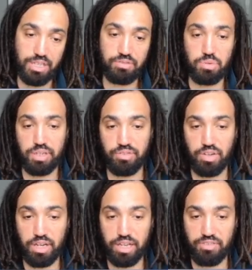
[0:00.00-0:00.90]
of
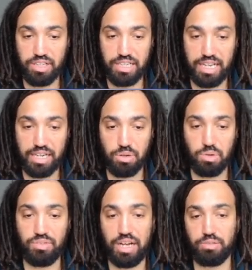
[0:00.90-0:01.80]
25 and an angle
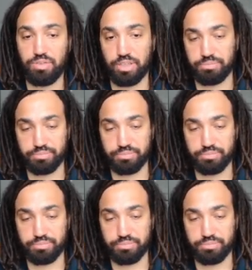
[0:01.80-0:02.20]
of alpha.